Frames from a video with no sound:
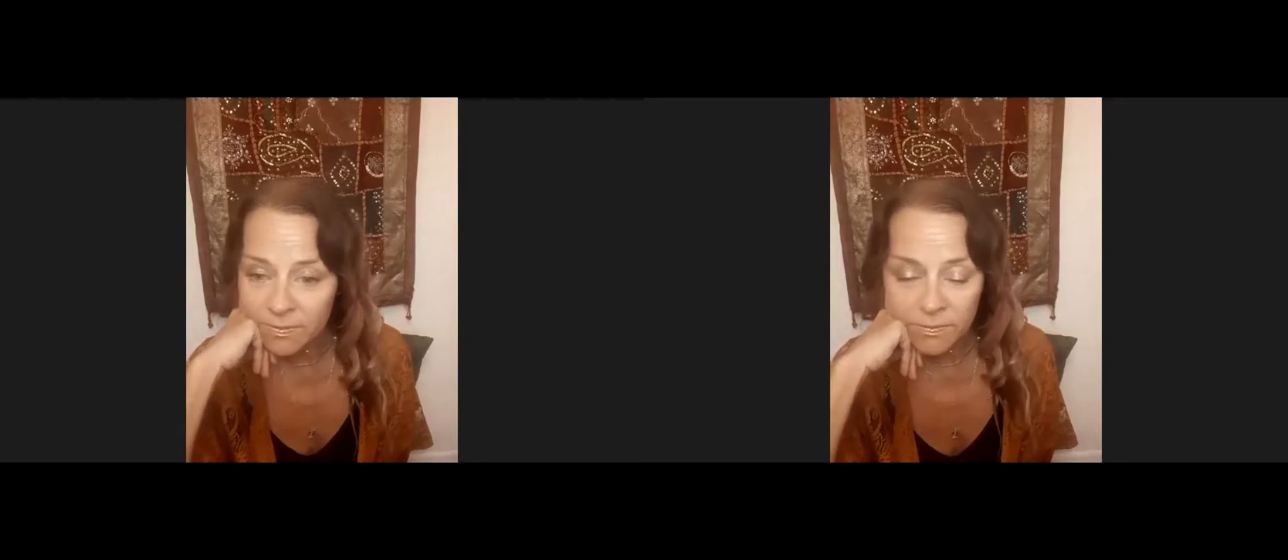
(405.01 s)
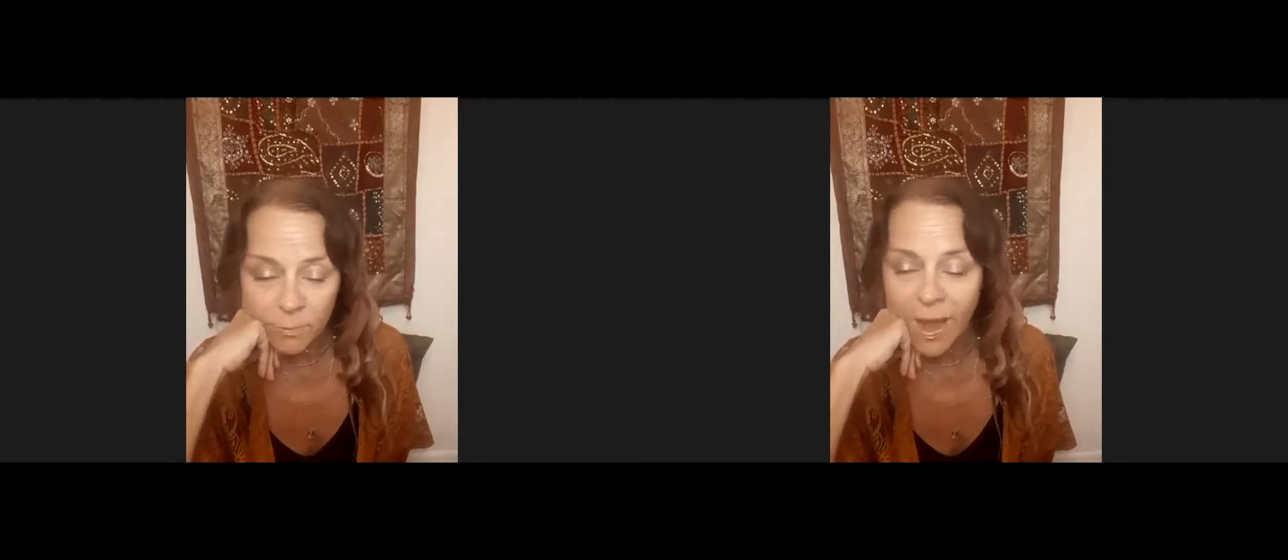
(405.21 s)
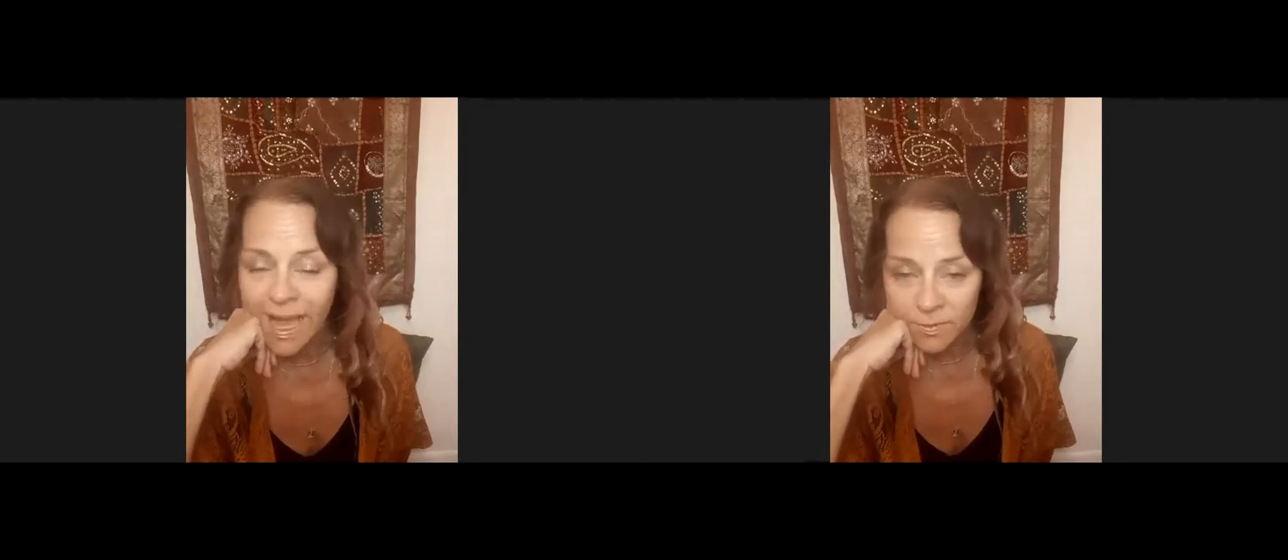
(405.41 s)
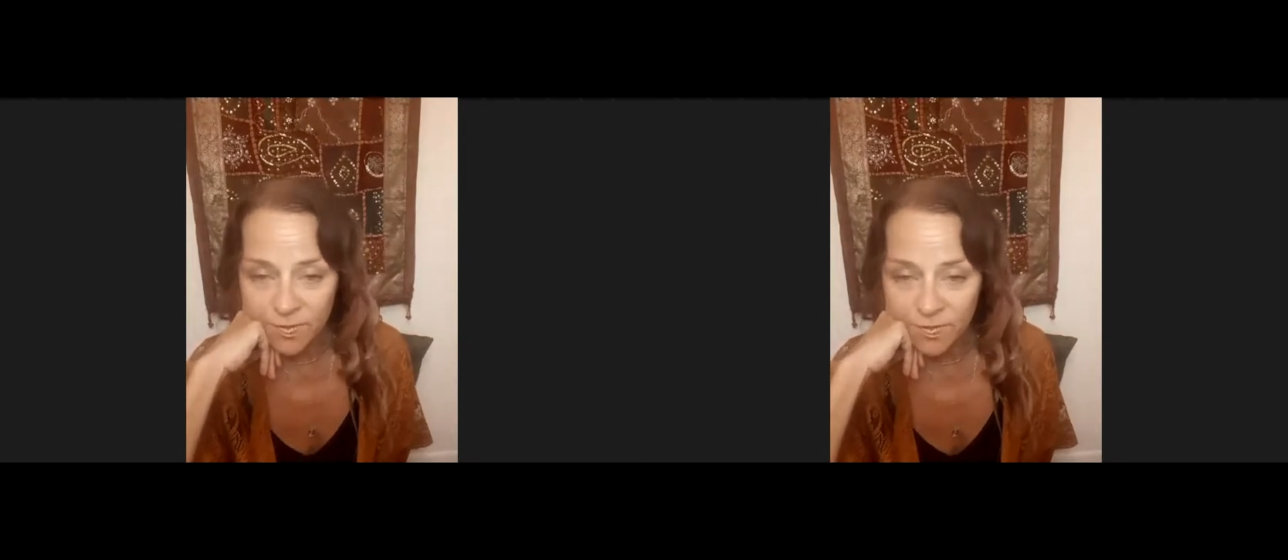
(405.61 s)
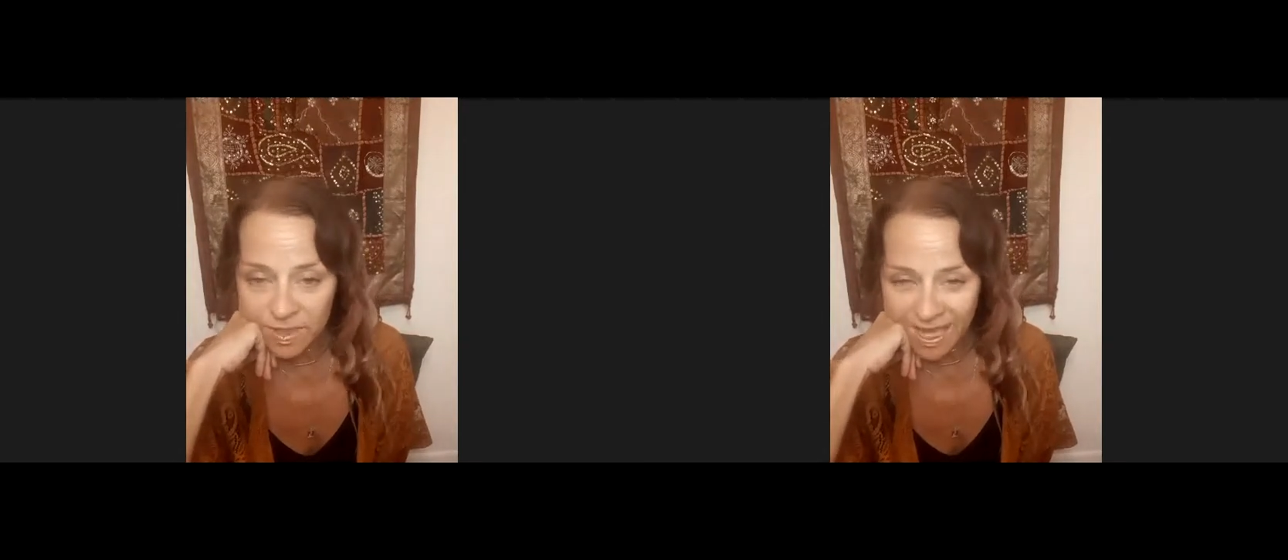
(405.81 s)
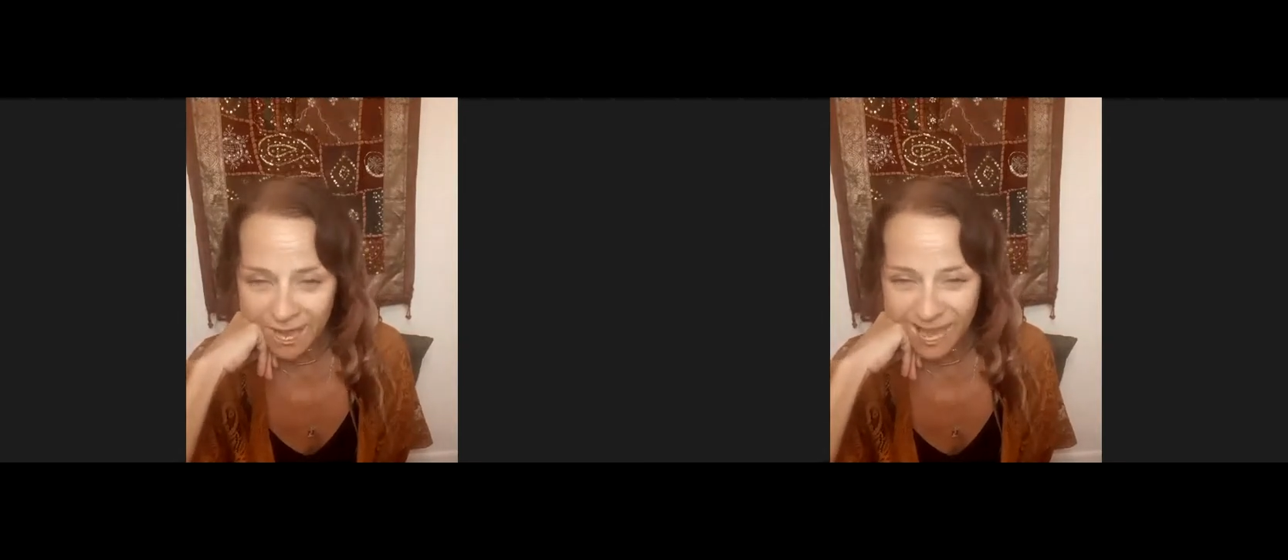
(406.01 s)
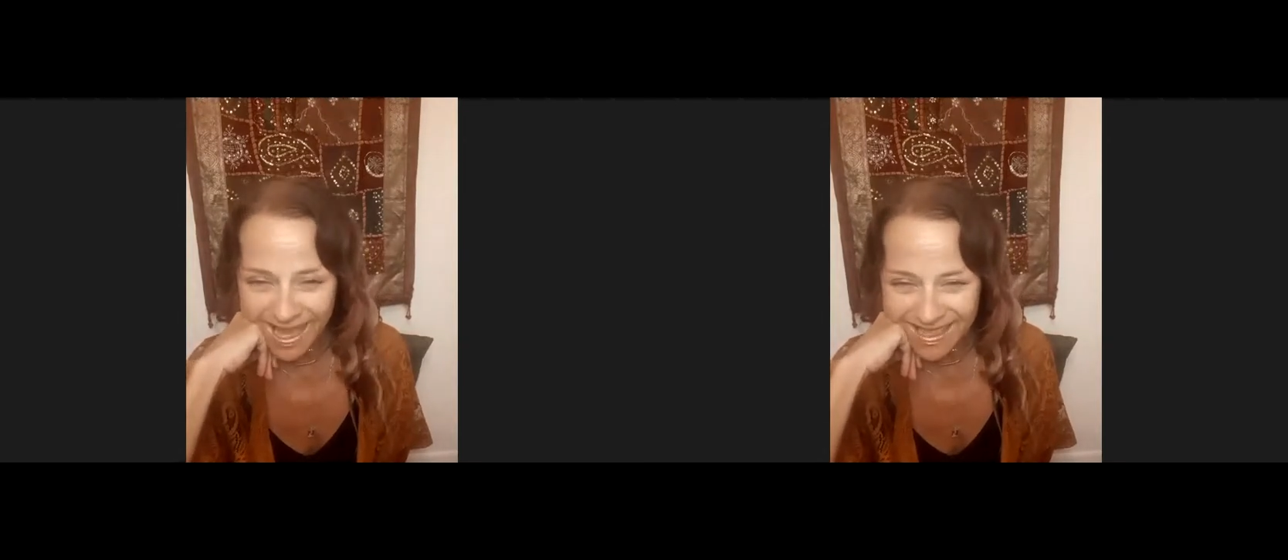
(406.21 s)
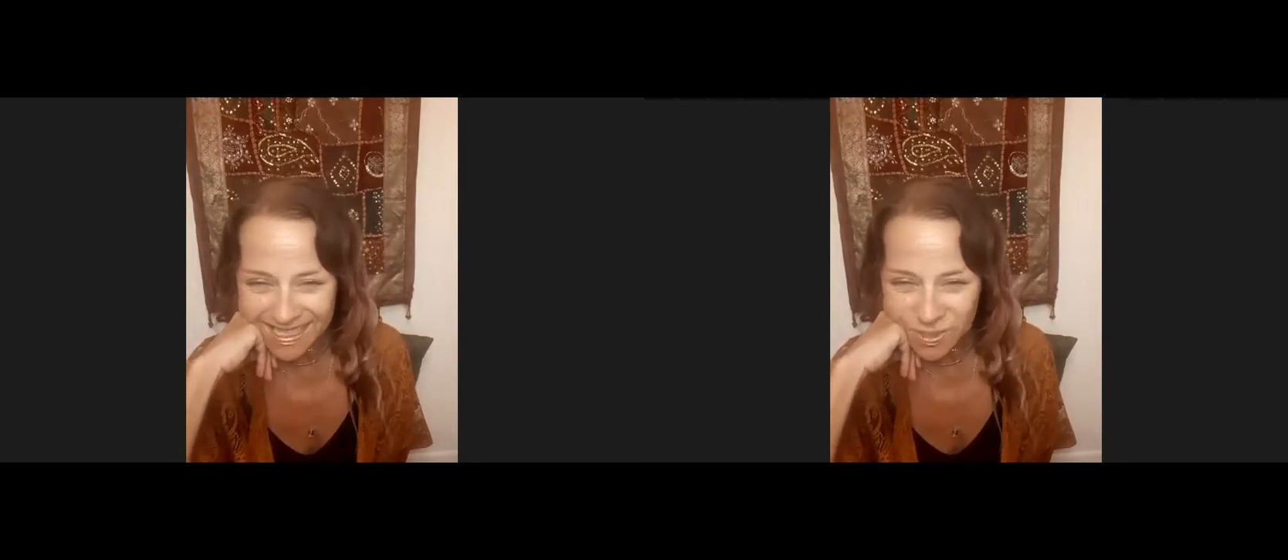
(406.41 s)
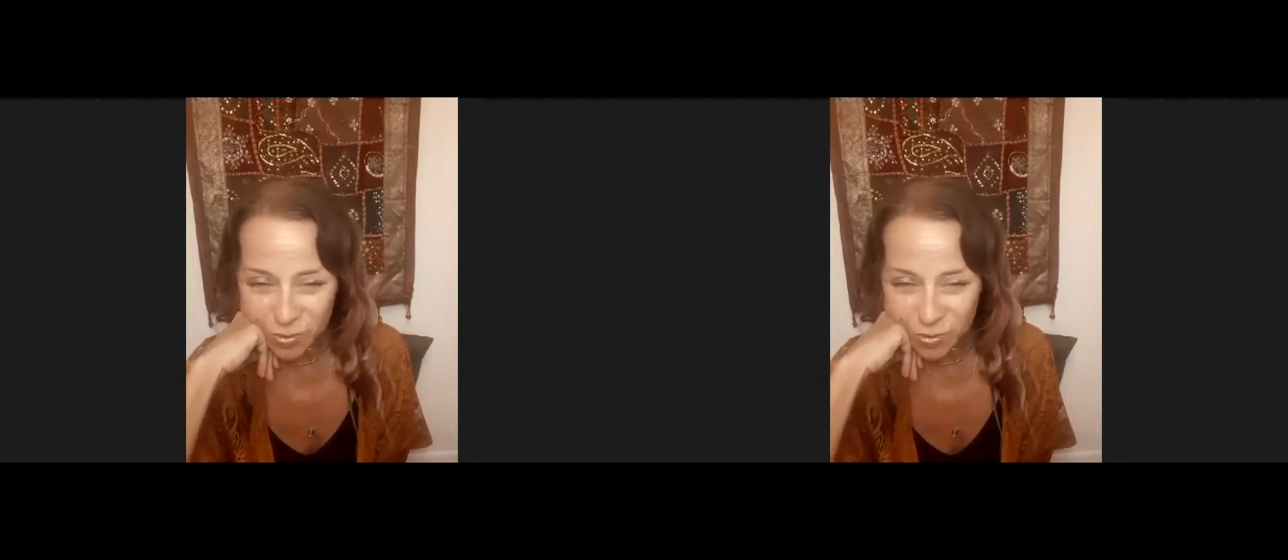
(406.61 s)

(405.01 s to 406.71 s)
why we're feeling out of balance